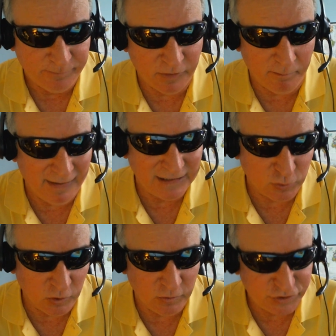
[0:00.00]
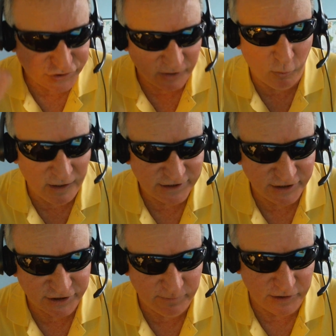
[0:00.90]
The Metro subway
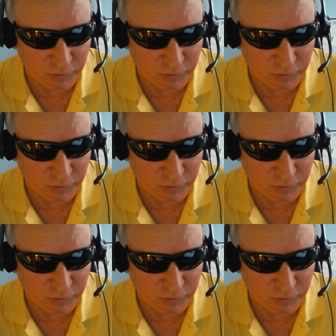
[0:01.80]
system